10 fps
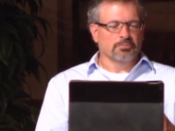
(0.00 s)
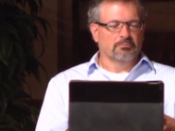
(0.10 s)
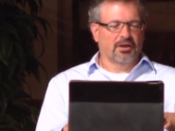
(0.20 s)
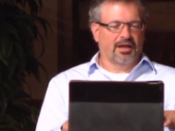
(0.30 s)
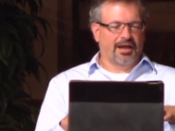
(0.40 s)

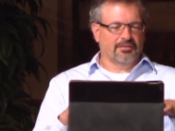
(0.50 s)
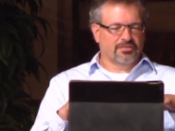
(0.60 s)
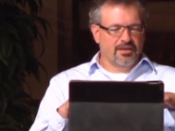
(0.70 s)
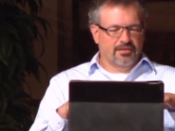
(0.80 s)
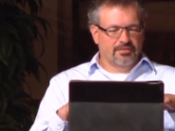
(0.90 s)
But I
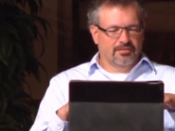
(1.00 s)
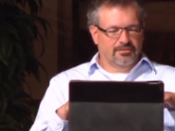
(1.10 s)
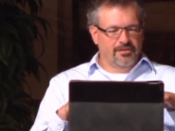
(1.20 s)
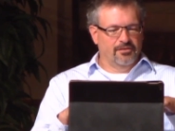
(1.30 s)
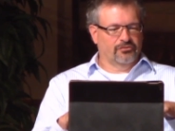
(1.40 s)
think that
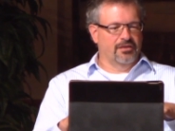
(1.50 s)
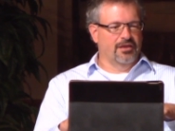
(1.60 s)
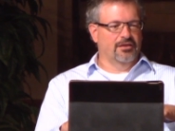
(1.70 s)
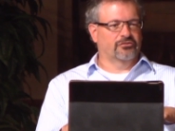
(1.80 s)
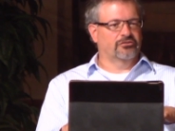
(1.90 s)
this
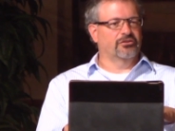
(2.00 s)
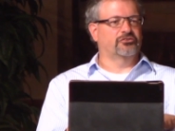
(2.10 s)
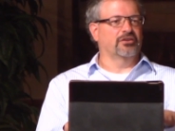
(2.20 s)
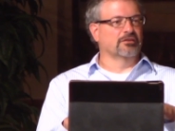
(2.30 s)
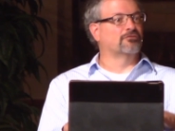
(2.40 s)
is such
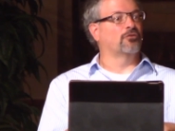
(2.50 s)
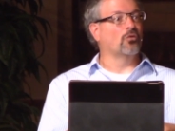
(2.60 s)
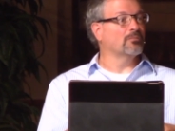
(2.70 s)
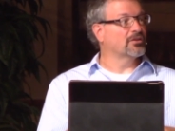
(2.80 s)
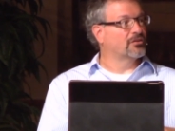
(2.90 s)
an
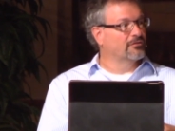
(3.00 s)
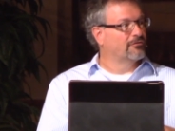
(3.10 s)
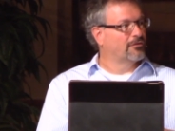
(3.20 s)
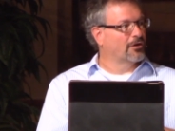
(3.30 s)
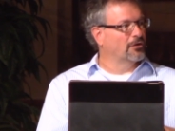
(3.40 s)
informative
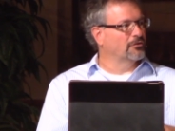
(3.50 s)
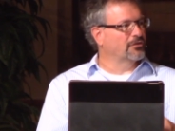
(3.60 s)
verse.